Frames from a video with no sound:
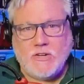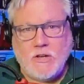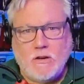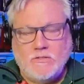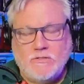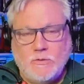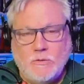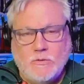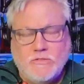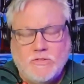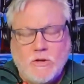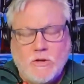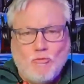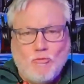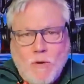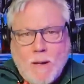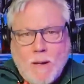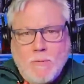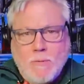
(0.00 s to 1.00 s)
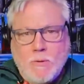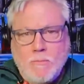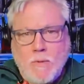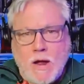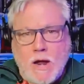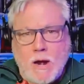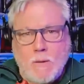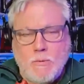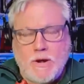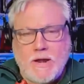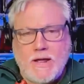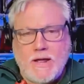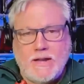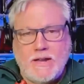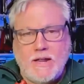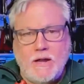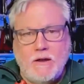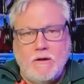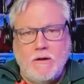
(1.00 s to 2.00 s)
connoisseurs. Robert Meyer Burnett
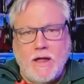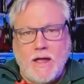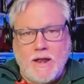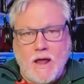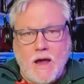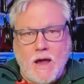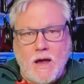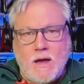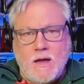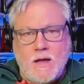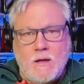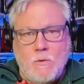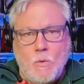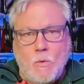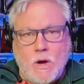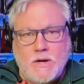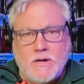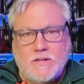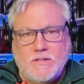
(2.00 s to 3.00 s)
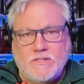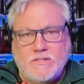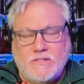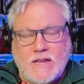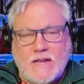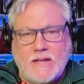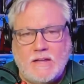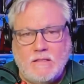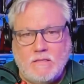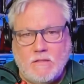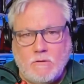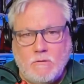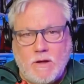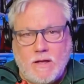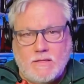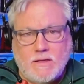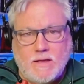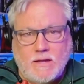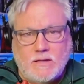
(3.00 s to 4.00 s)
here, and I wanted to second the
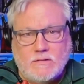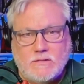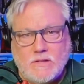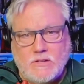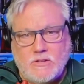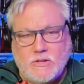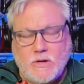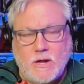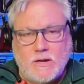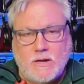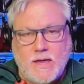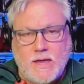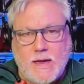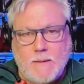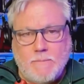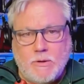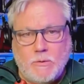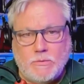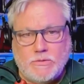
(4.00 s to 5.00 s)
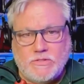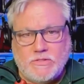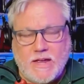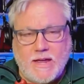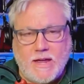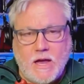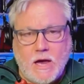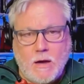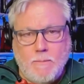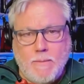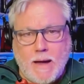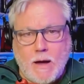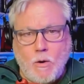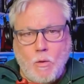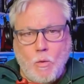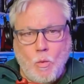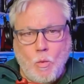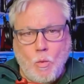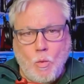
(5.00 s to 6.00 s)
great things that John Campy was saying
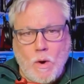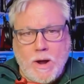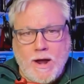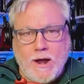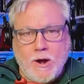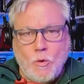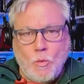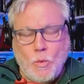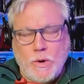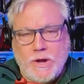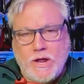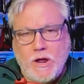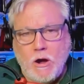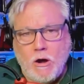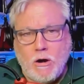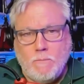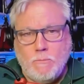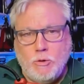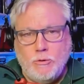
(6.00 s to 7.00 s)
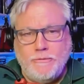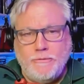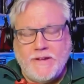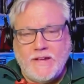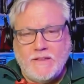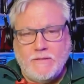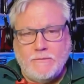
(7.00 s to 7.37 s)
about where we are moving in the